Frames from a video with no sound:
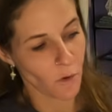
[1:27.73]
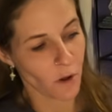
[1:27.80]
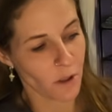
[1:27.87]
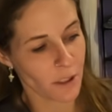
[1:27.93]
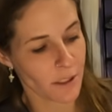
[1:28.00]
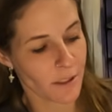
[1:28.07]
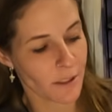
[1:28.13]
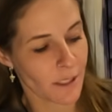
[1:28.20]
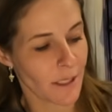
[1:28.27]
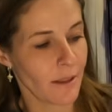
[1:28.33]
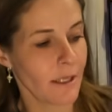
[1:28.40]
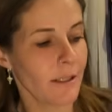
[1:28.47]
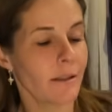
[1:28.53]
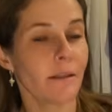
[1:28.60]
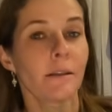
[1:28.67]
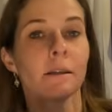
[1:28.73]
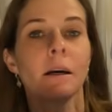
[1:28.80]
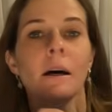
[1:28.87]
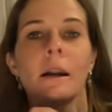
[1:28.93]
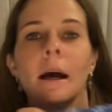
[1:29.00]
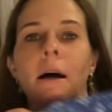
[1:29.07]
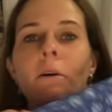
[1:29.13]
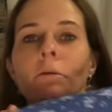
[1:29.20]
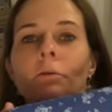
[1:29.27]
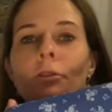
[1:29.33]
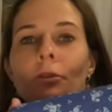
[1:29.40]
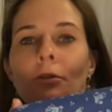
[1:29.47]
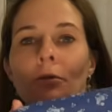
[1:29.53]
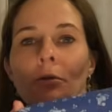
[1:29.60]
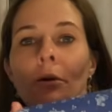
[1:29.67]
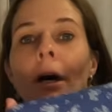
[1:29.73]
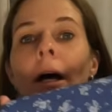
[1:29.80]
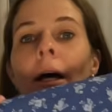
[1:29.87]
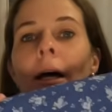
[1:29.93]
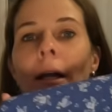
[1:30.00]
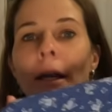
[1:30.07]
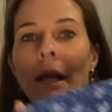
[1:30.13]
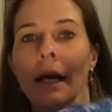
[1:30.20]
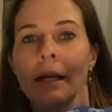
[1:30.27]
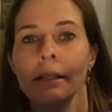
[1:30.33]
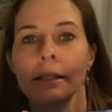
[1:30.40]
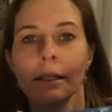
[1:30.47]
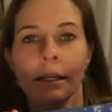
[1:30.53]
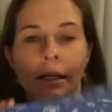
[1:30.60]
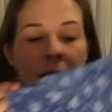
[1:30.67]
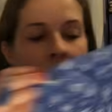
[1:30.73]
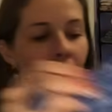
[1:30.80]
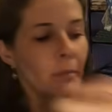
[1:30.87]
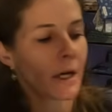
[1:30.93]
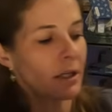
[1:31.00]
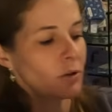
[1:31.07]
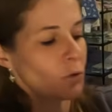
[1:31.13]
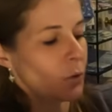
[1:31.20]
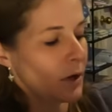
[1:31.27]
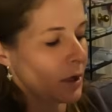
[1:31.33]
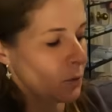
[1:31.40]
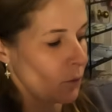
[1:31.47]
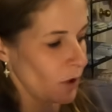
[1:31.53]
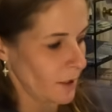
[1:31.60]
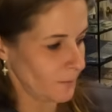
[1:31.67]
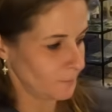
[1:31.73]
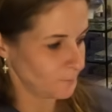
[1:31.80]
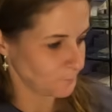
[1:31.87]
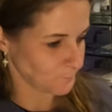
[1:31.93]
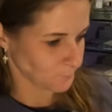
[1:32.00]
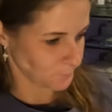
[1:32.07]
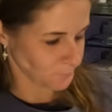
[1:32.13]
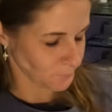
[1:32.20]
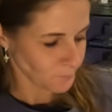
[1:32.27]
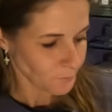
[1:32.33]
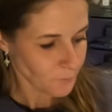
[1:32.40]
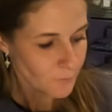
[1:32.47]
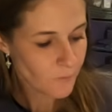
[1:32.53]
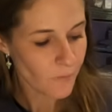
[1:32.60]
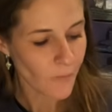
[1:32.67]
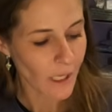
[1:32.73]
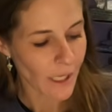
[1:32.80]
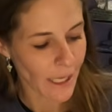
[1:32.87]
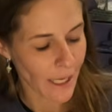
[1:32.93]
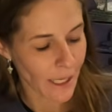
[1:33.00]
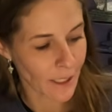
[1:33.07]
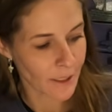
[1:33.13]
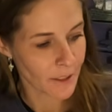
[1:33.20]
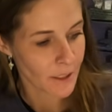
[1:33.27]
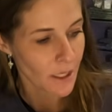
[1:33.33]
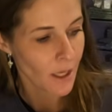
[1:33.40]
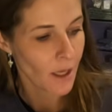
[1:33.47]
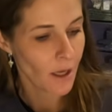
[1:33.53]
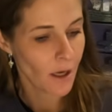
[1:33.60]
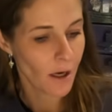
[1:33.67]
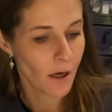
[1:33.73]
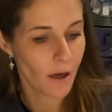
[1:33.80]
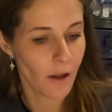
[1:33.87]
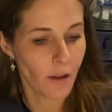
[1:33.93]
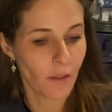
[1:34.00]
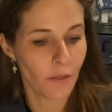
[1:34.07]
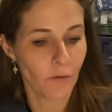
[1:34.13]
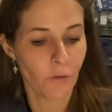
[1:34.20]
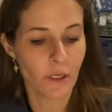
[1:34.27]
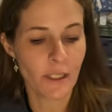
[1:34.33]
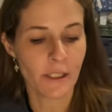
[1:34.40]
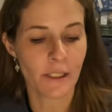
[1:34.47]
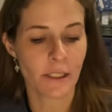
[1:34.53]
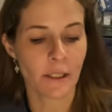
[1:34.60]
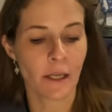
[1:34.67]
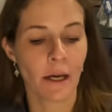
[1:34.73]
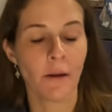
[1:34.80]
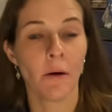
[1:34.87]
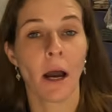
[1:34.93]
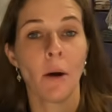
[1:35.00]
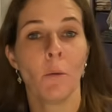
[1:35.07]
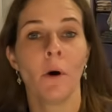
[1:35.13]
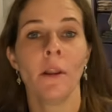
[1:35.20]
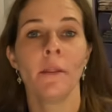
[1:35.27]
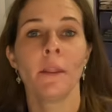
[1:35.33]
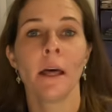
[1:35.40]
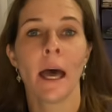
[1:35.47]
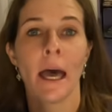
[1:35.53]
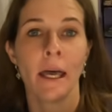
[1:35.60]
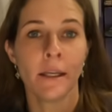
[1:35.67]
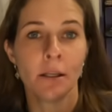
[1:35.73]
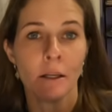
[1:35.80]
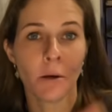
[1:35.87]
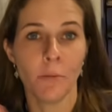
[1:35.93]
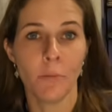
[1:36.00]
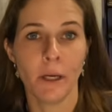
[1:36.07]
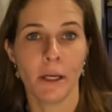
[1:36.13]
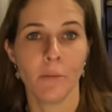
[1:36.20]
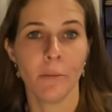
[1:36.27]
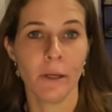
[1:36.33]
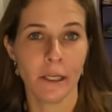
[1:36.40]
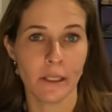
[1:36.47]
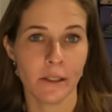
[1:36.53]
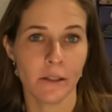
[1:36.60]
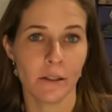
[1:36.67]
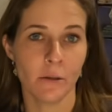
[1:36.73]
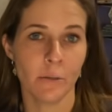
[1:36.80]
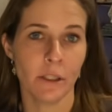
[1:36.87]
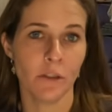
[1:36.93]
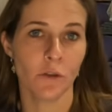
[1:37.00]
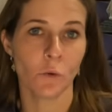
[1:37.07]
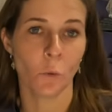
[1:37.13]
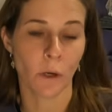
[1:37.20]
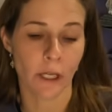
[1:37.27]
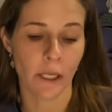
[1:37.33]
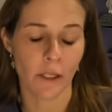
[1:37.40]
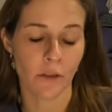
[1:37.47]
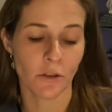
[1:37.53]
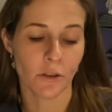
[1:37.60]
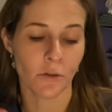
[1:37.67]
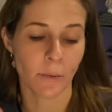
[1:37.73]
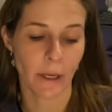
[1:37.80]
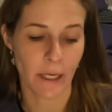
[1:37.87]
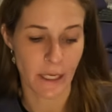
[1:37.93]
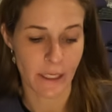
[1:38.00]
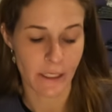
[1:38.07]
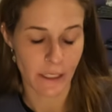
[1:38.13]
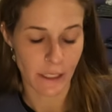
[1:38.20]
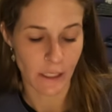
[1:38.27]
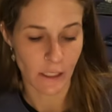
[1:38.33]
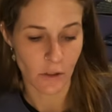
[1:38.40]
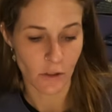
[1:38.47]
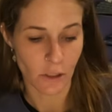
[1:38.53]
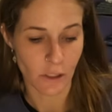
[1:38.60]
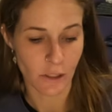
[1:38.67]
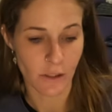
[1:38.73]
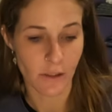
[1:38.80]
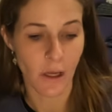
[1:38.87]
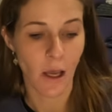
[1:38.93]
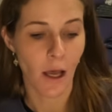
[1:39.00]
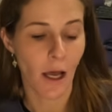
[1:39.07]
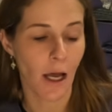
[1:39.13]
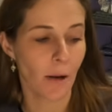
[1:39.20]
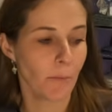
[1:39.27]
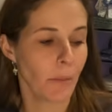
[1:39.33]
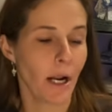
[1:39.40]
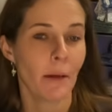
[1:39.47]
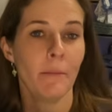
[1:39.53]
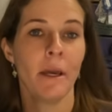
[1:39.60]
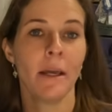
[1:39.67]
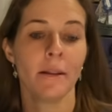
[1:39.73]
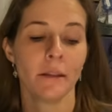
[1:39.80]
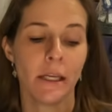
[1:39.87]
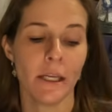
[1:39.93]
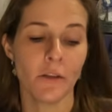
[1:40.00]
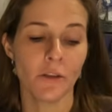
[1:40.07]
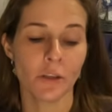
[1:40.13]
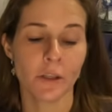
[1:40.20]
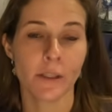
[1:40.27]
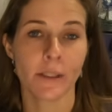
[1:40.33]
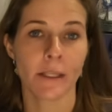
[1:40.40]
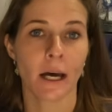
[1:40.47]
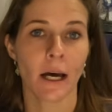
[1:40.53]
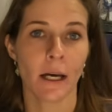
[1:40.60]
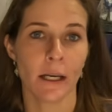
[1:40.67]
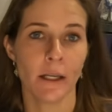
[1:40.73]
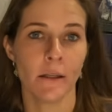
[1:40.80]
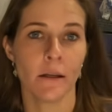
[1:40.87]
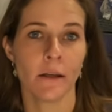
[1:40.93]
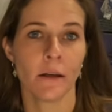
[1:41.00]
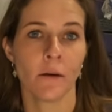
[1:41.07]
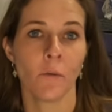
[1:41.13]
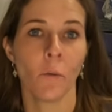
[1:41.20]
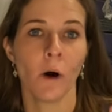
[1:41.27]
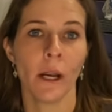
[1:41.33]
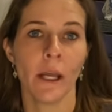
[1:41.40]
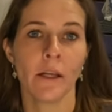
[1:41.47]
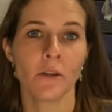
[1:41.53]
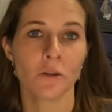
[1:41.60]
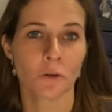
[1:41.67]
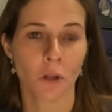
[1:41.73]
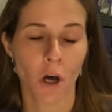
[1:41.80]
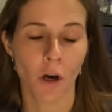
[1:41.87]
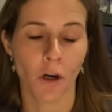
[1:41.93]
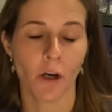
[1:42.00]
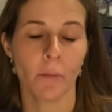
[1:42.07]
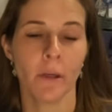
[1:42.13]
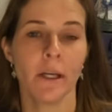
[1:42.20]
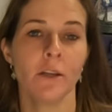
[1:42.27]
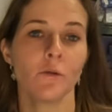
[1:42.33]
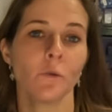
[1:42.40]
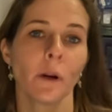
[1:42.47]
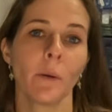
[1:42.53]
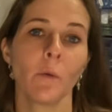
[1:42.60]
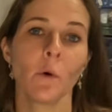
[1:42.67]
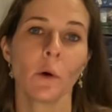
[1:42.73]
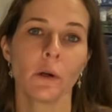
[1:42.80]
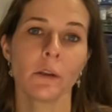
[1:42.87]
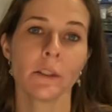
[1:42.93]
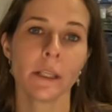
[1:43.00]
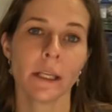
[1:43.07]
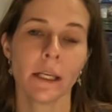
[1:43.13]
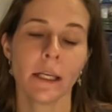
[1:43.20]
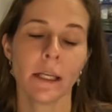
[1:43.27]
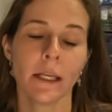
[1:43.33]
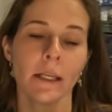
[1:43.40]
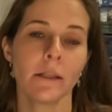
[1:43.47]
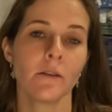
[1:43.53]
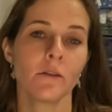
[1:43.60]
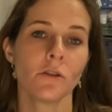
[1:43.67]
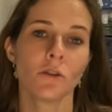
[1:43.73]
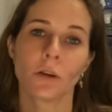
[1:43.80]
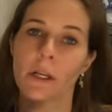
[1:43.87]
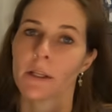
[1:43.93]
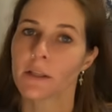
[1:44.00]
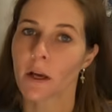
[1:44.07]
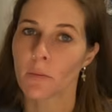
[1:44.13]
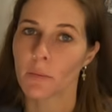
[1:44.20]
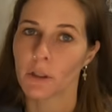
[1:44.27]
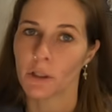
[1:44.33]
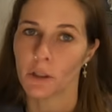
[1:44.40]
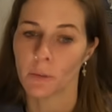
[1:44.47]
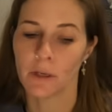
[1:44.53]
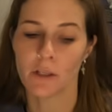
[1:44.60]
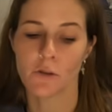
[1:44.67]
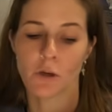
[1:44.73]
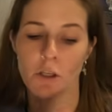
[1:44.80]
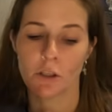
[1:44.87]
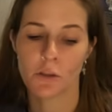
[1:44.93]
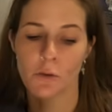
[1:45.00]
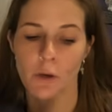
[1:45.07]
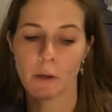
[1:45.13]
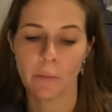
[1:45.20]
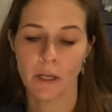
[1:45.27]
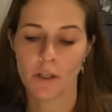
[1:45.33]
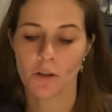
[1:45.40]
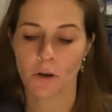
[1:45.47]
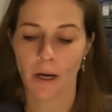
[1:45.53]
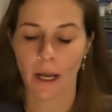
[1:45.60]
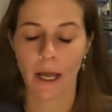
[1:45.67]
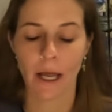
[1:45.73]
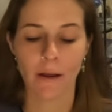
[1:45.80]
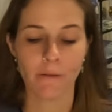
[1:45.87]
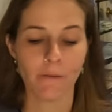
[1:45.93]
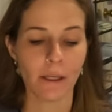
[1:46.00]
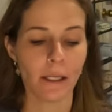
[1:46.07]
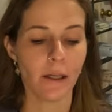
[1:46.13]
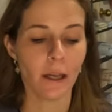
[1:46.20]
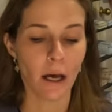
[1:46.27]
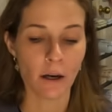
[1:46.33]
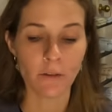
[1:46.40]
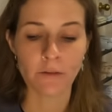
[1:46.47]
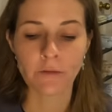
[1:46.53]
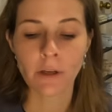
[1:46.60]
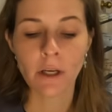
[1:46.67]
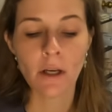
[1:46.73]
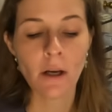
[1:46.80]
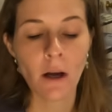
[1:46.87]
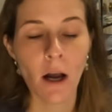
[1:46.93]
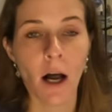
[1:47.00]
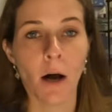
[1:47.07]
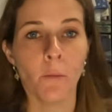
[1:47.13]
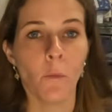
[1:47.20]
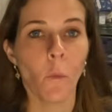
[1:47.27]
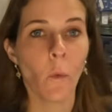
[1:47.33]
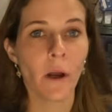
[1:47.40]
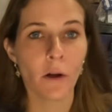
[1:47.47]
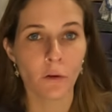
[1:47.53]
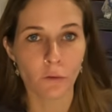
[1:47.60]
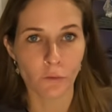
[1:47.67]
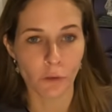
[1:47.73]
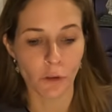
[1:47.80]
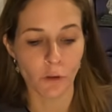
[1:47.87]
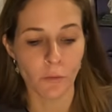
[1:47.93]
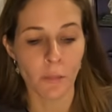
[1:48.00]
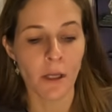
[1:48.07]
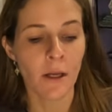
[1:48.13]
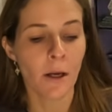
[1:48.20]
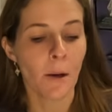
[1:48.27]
wallets, and this is cut out to 19 by 21. And the reason I want the end big piece to be 20 inches by 18 inches, but I make each side 1 inch longer because when I'm quilting it, it shrinks up a little bit. So I just want to make sure I have enough wiggle room